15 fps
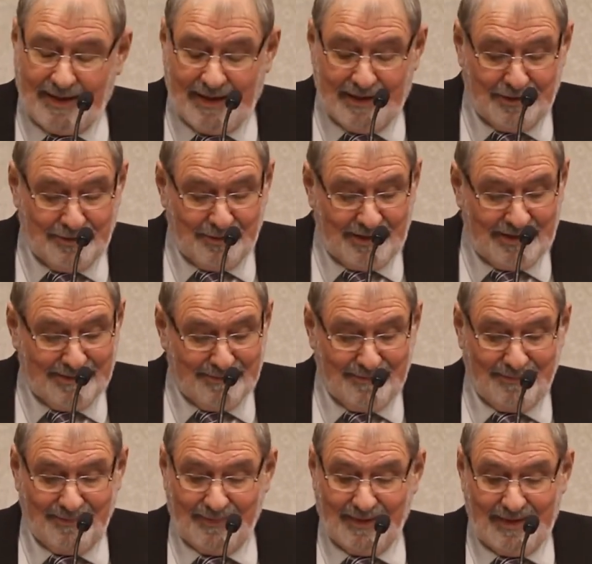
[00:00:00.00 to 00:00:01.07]
At any rate,
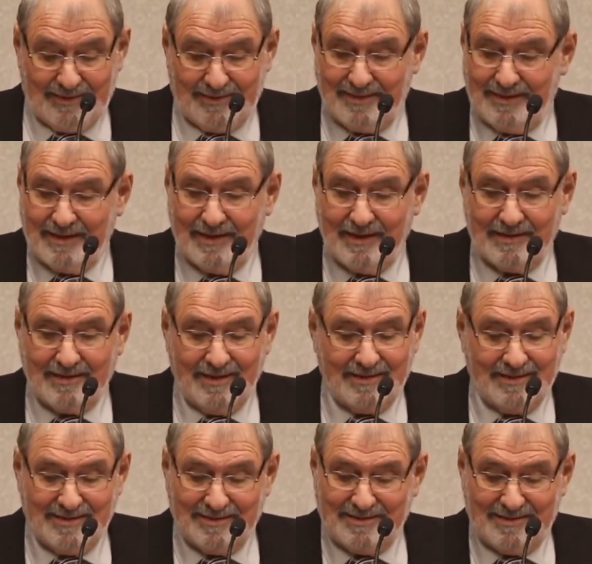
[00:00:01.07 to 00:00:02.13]

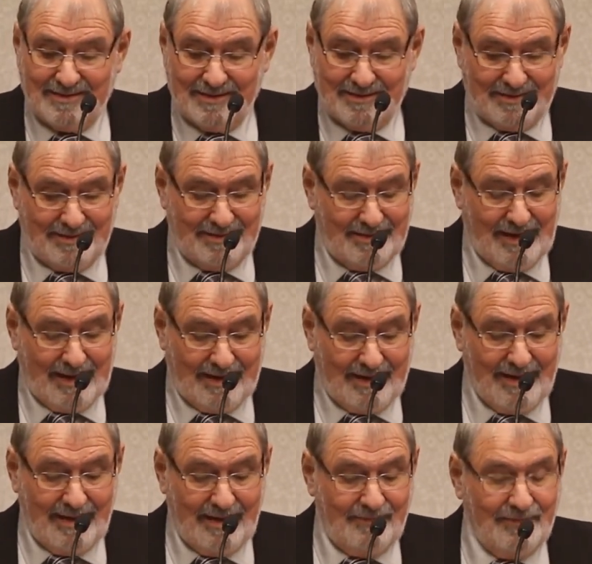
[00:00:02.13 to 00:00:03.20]
it's just, I
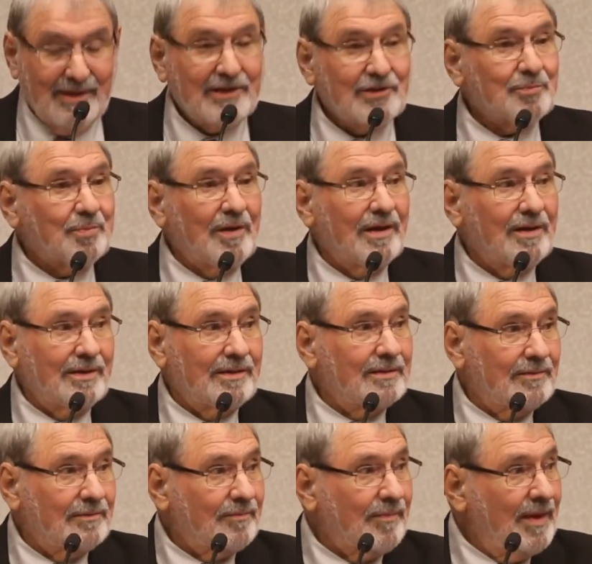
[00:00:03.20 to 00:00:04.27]
can't even explain
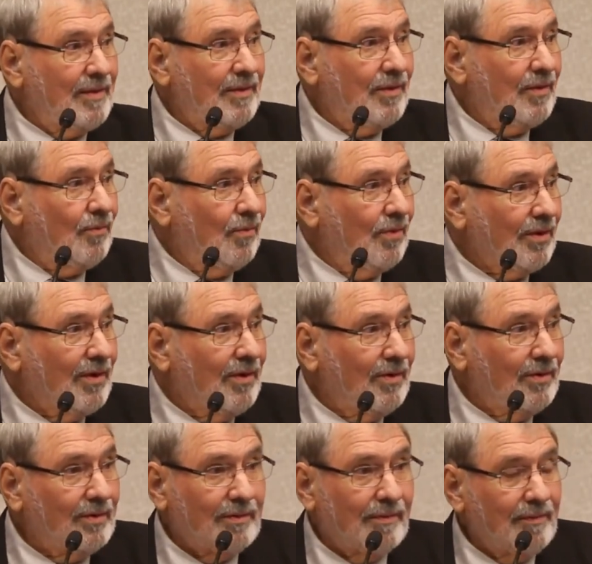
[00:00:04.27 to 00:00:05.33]
what
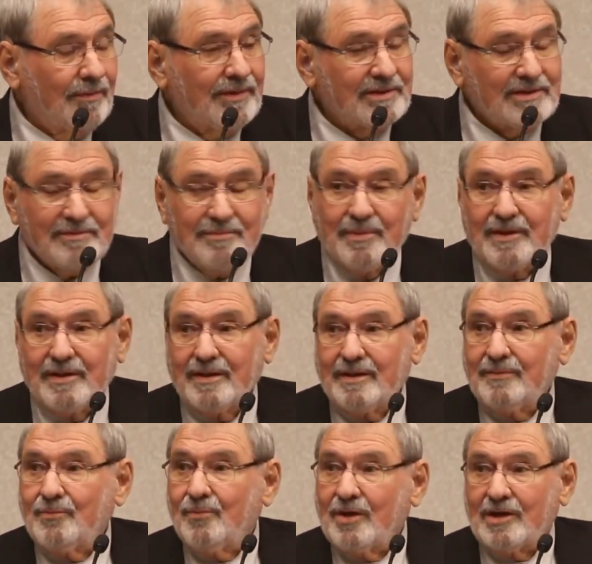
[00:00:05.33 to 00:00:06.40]
all this has been
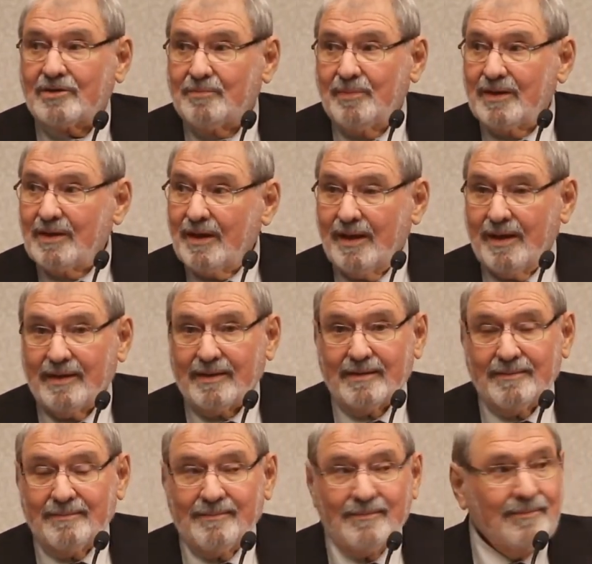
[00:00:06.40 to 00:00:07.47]
and what it's been like.
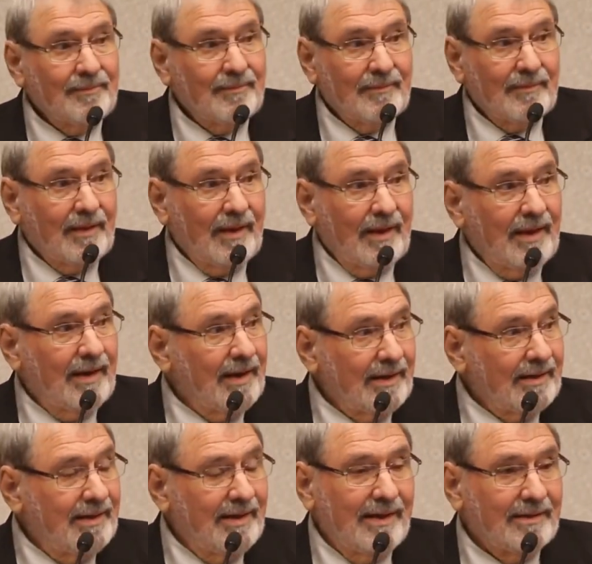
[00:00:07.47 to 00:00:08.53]
And I
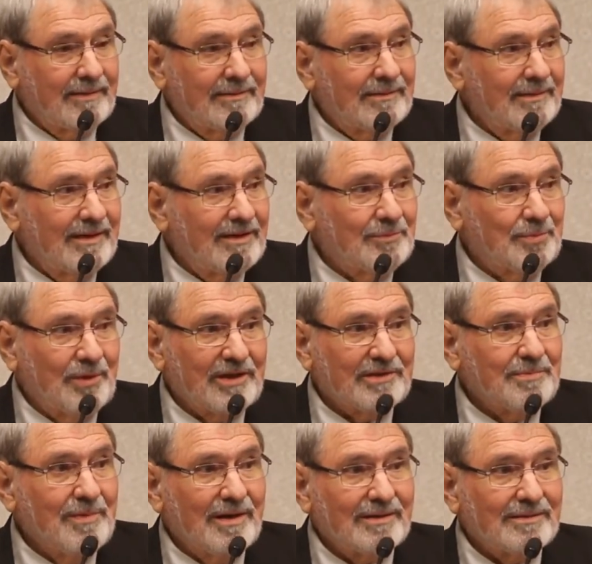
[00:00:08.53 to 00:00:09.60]
can't
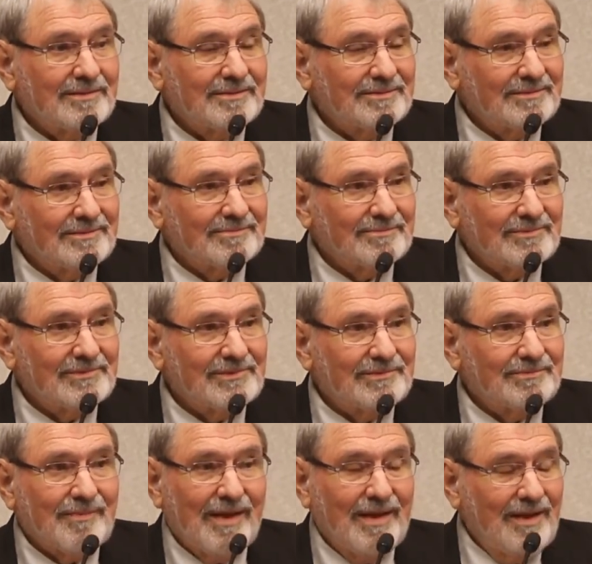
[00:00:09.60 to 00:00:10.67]
express my
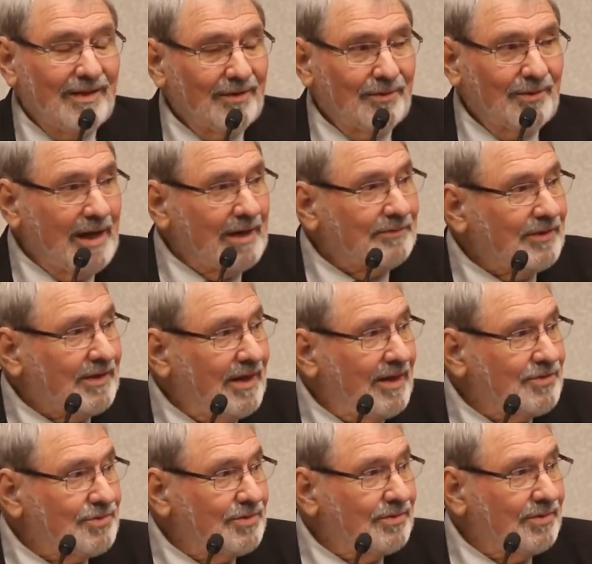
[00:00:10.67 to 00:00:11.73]

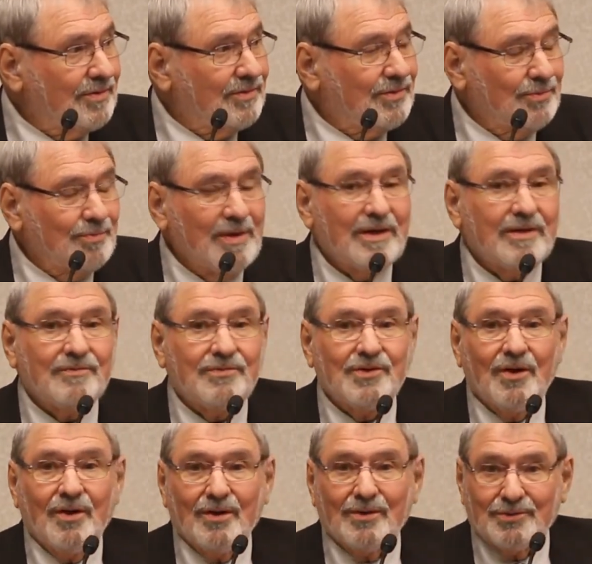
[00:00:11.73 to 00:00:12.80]
gratification to many of
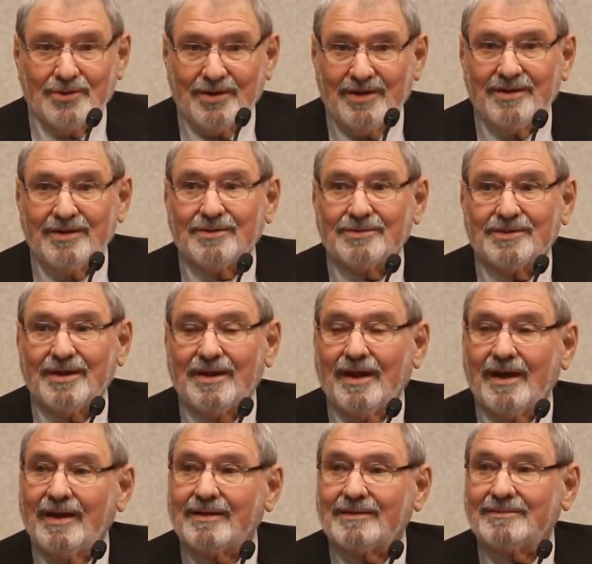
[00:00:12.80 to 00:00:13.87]
you all who are here
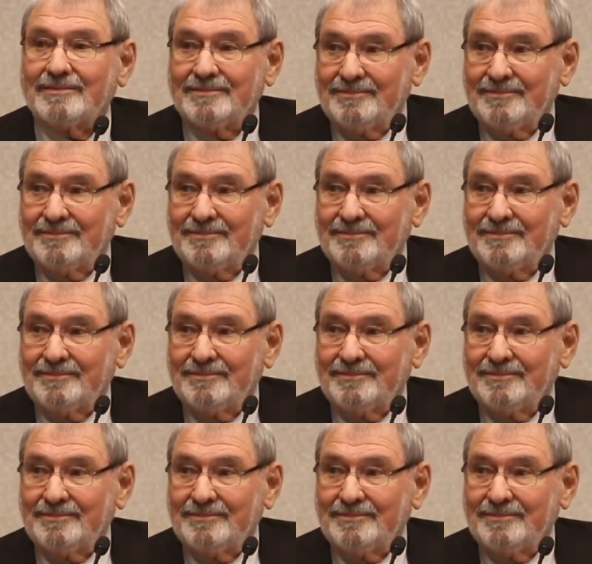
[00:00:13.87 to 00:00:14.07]
tonight